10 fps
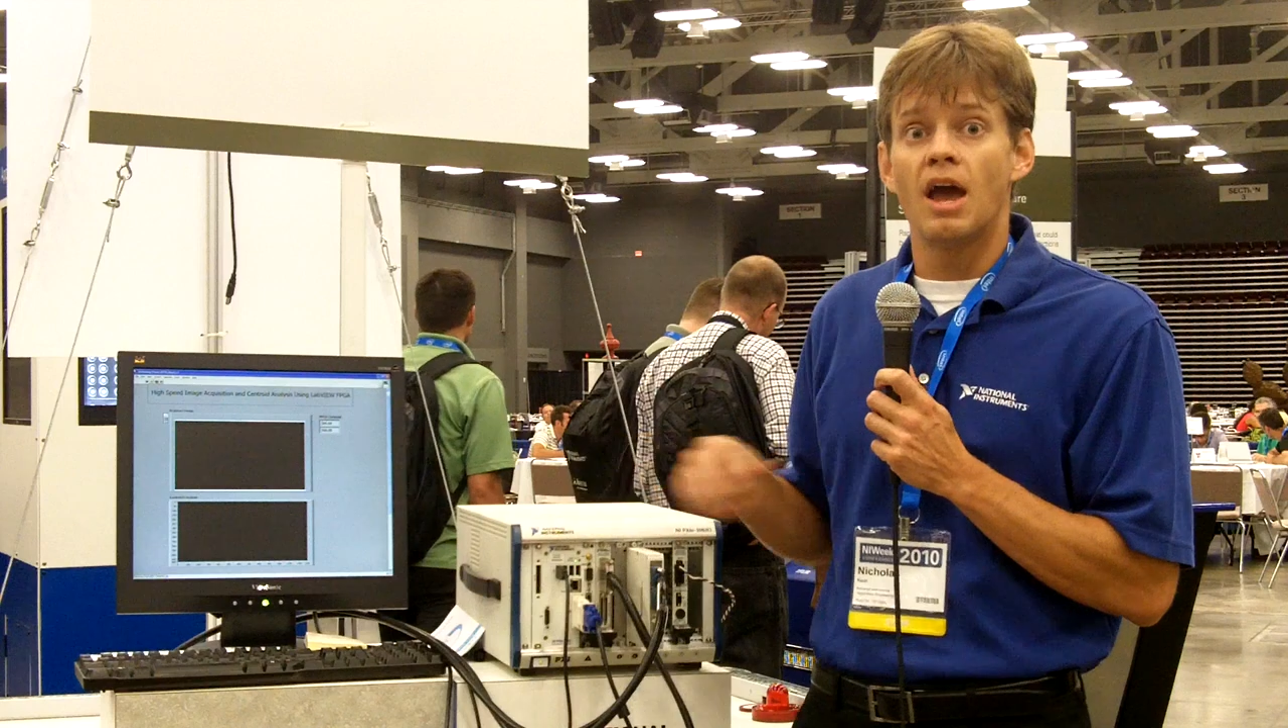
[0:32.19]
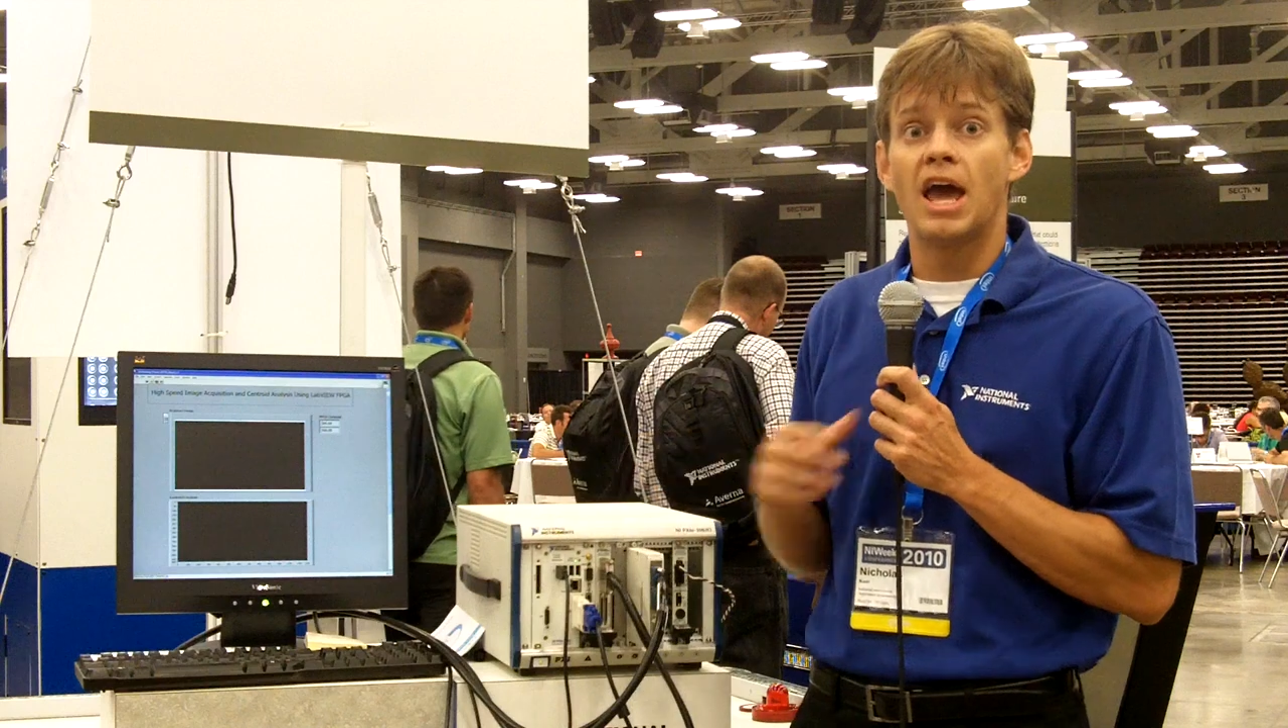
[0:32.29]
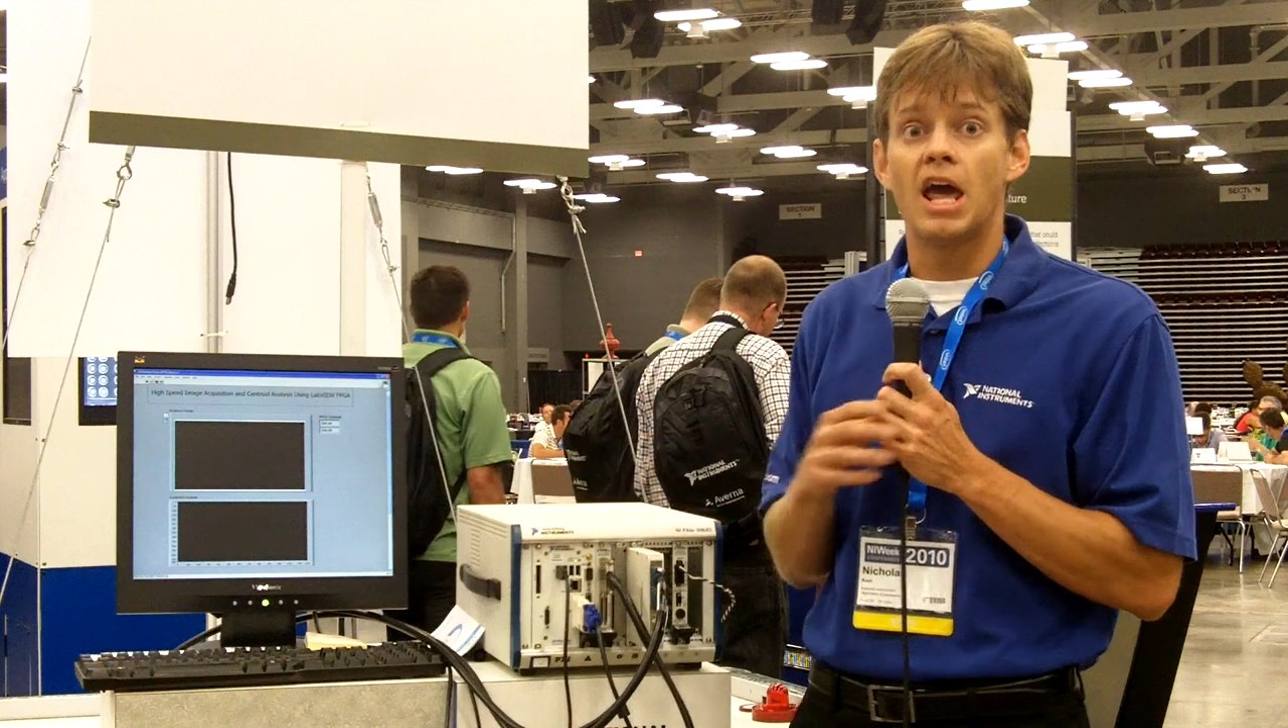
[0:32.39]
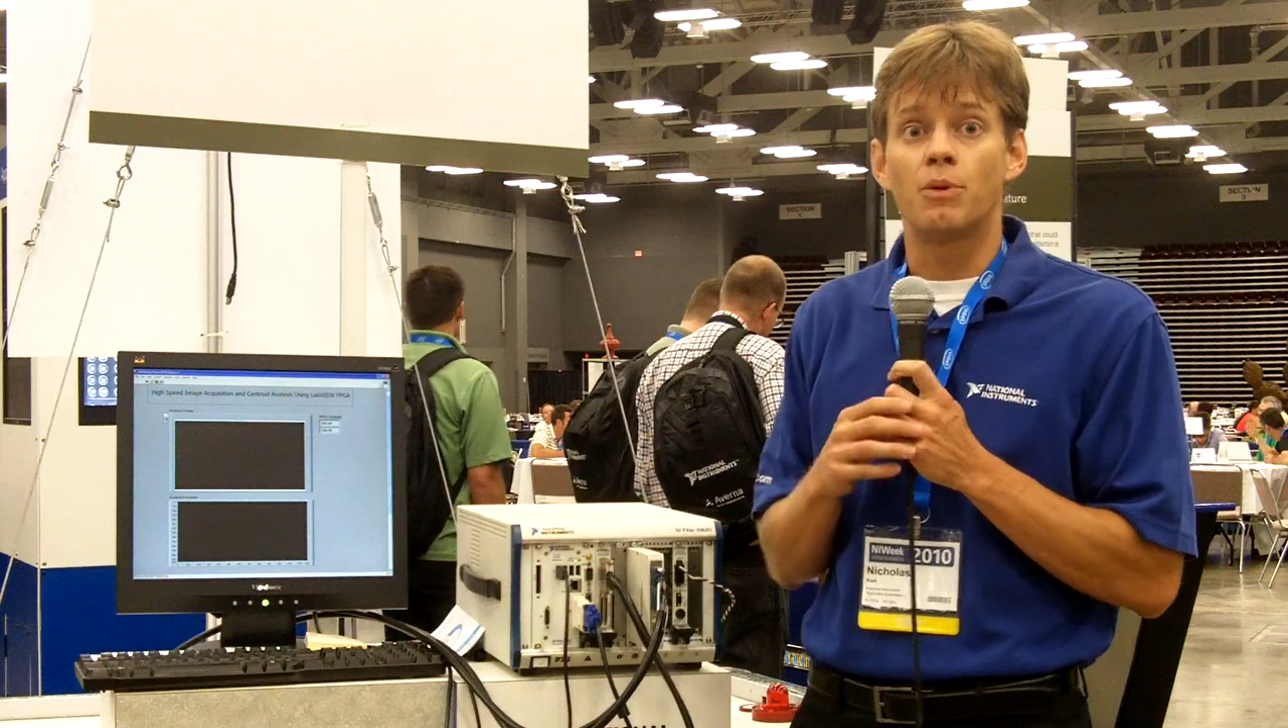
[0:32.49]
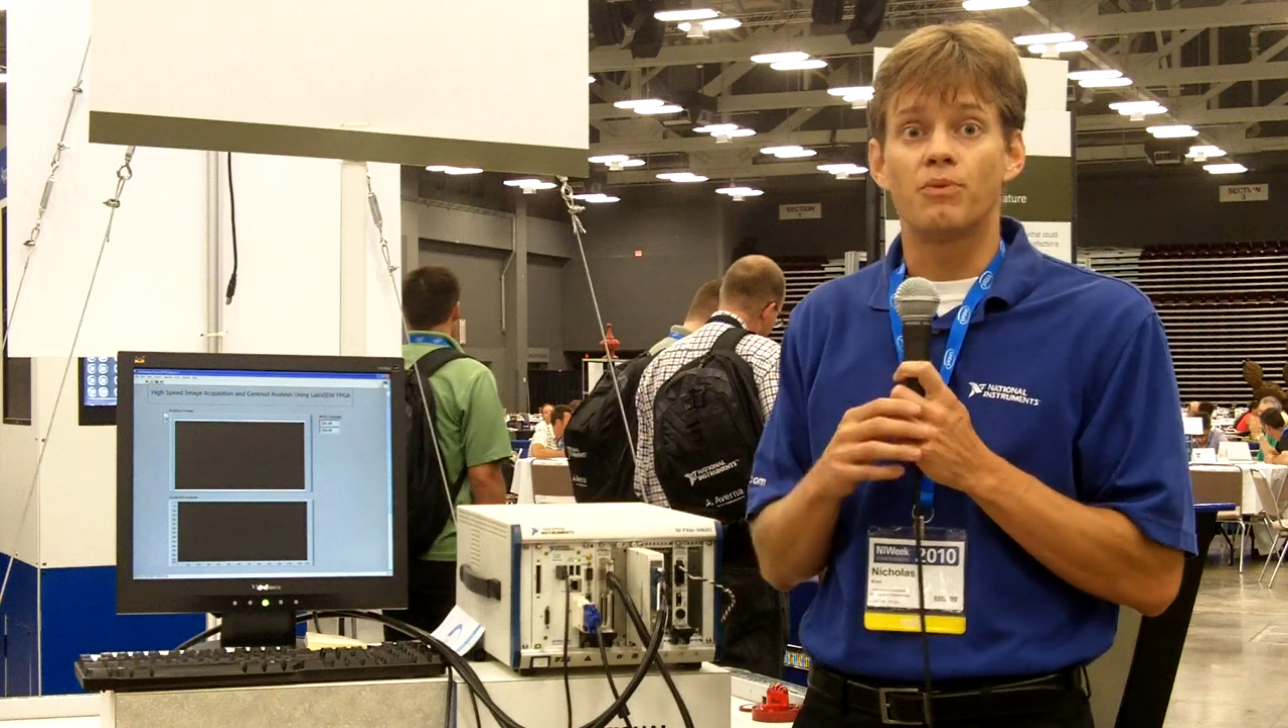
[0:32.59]

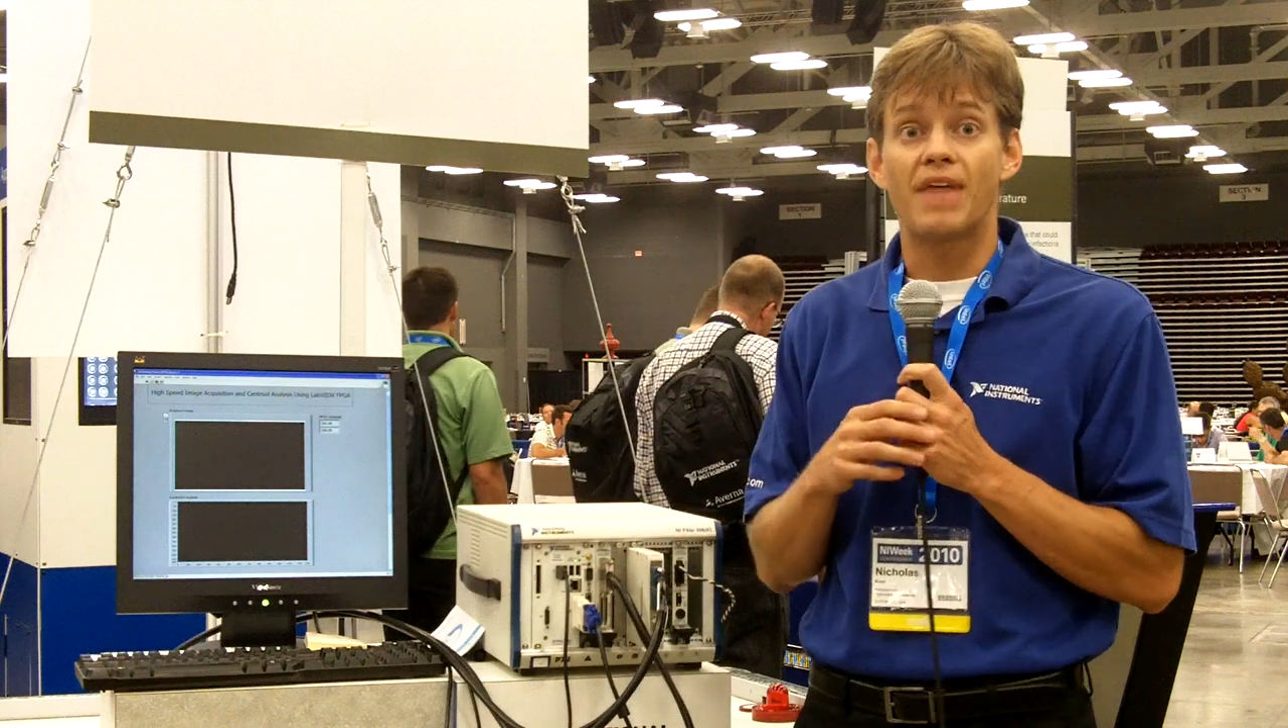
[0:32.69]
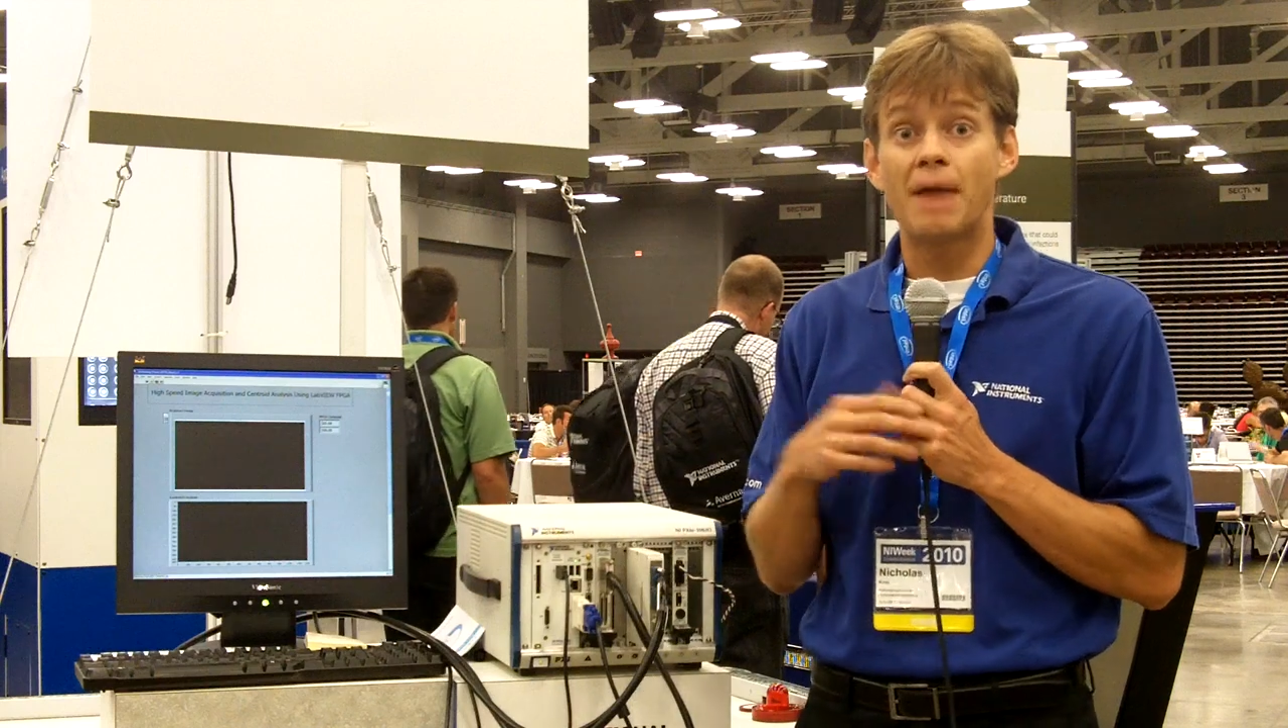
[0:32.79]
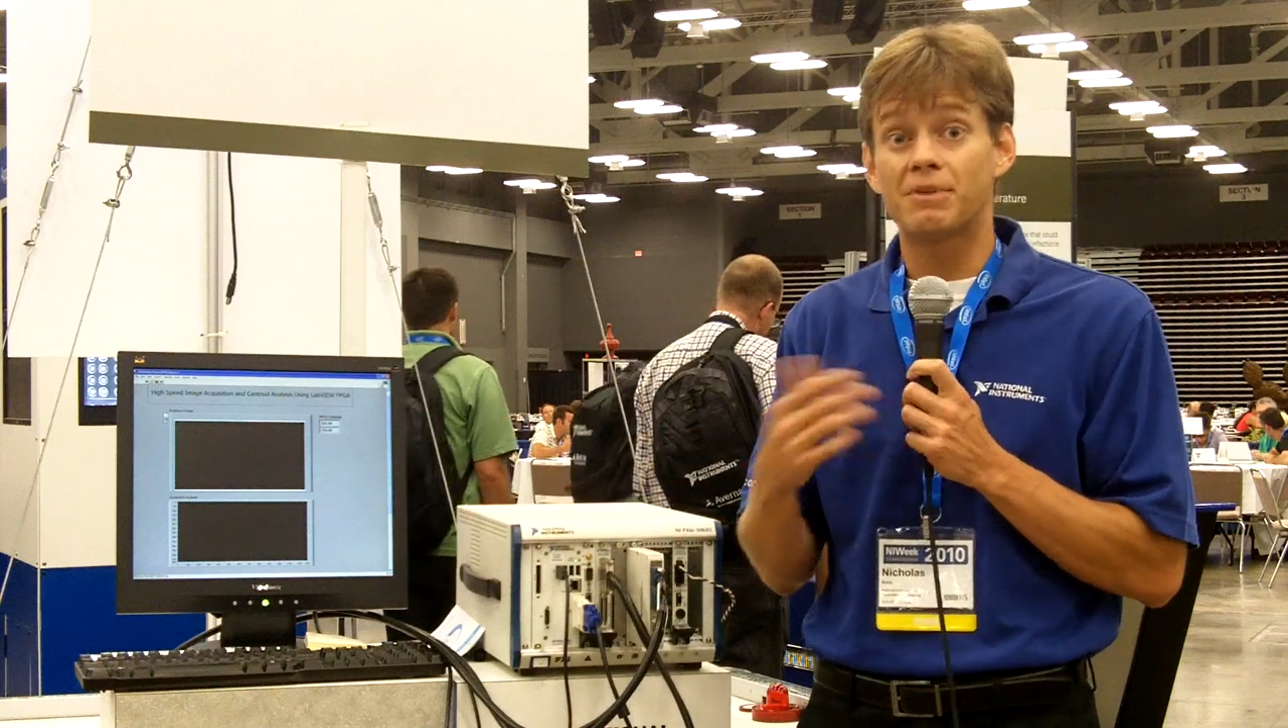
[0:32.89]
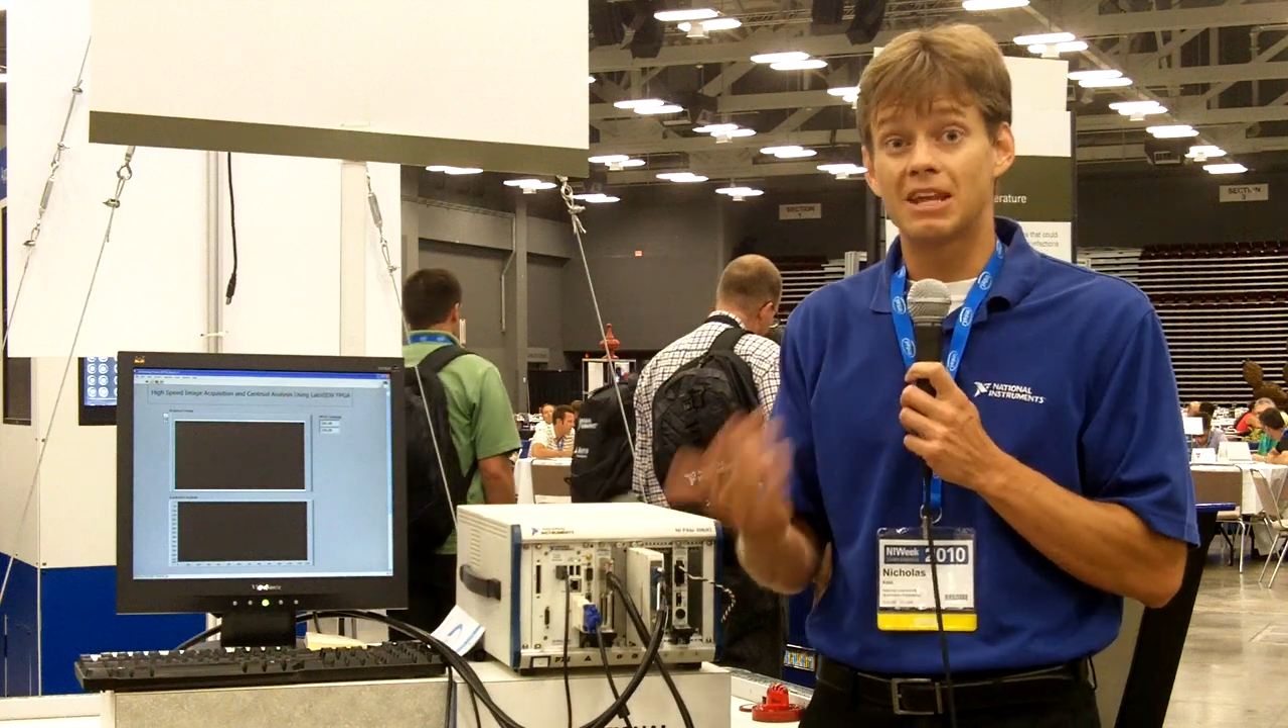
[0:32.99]
and that